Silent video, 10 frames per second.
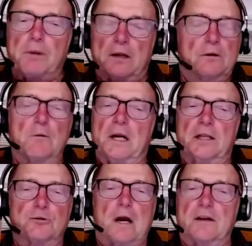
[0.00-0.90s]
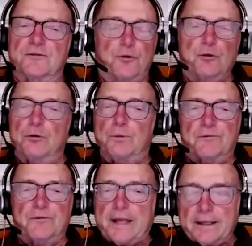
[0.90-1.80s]
nobody drives for Uber
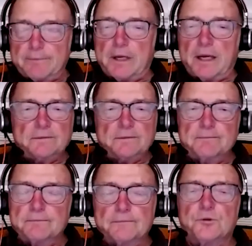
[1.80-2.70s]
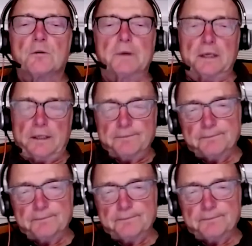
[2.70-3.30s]
for that amount. Nobody.